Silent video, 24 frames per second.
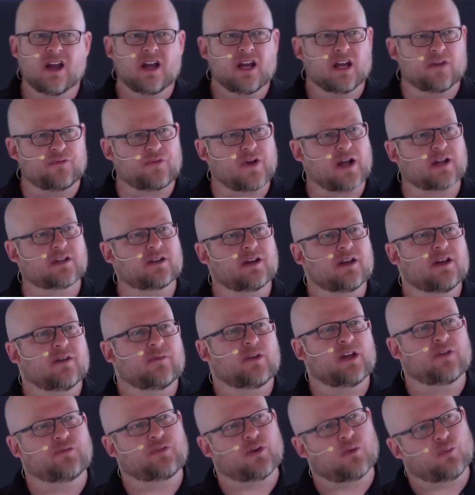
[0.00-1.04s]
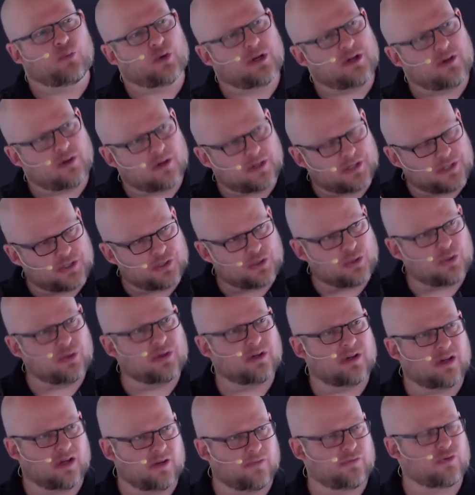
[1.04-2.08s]
In fact, if when you're a
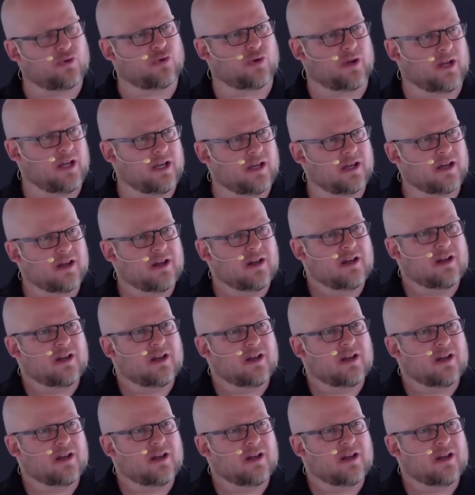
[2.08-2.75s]
student of Greek,